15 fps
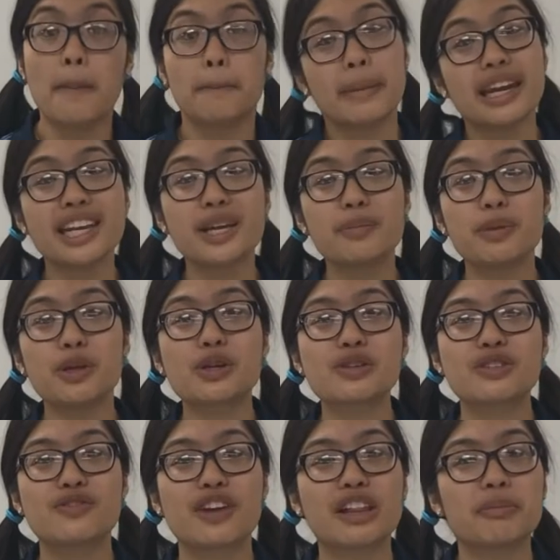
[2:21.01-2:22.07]
Many computer
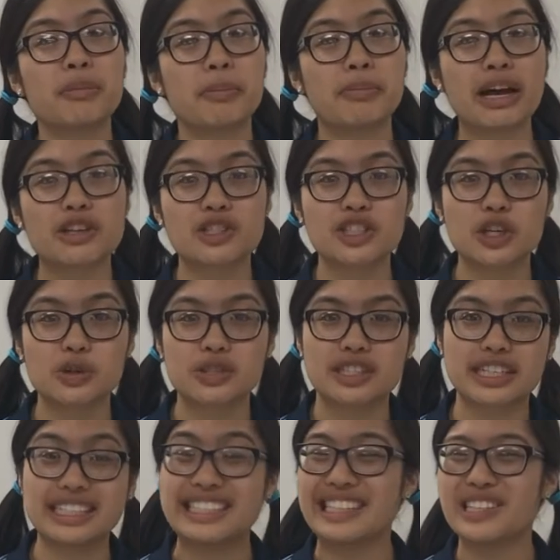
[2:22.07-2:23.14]
development milestones
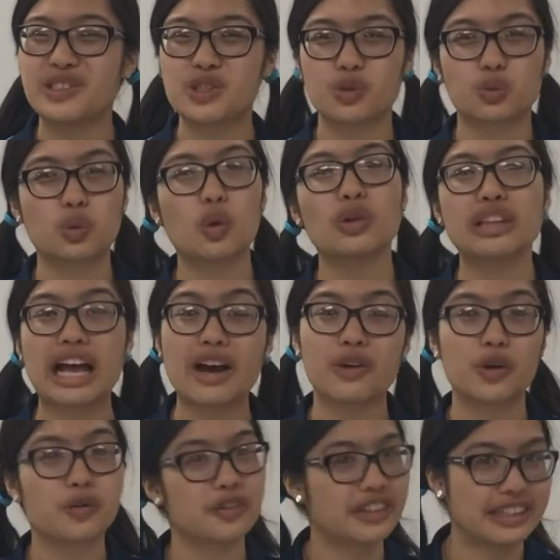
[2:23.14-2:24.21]
continue to roll
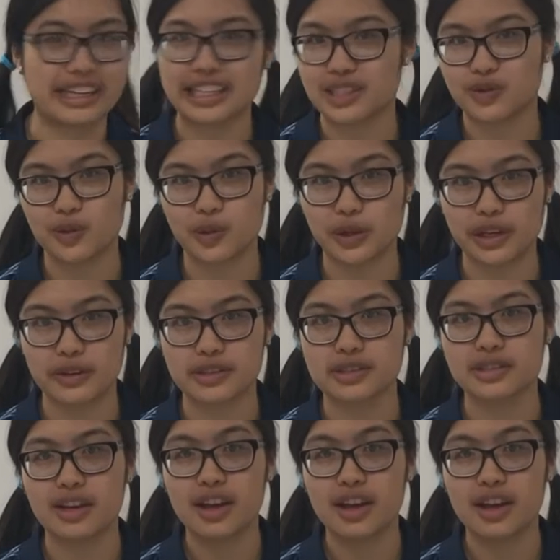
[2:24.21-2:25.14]
out over the next few years.